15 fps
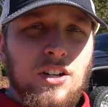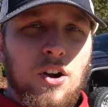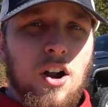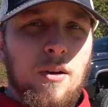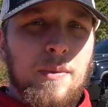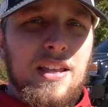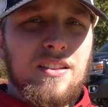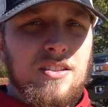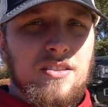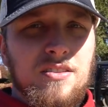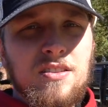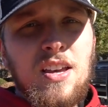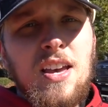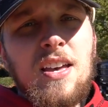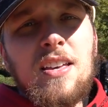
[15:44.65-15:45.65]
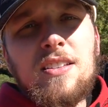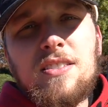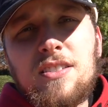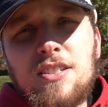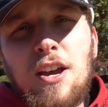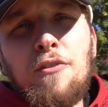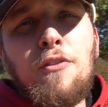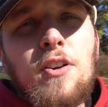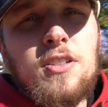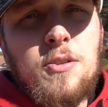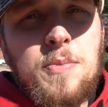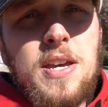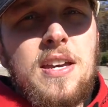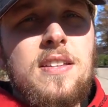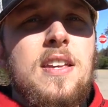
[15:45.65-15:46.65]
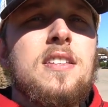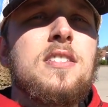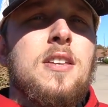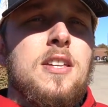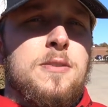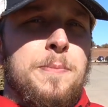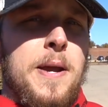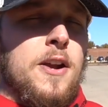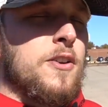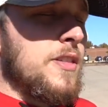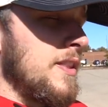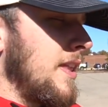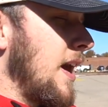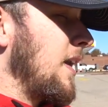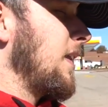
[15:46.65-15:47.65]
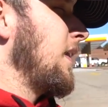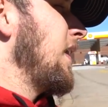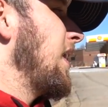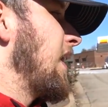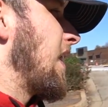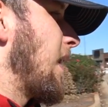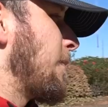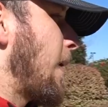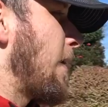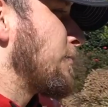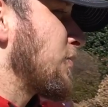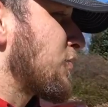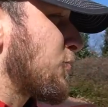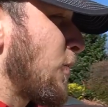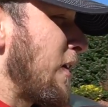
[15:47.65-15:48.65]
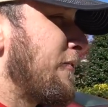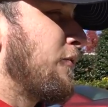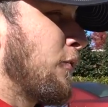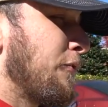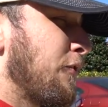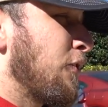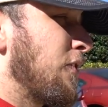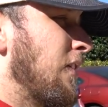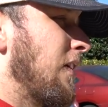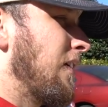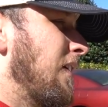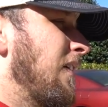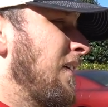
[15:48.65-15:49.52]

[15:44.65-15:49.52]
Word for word: You know what I mean? This is this is different to me. It, it's it's bigger than that, and I'm I'm just grateful for the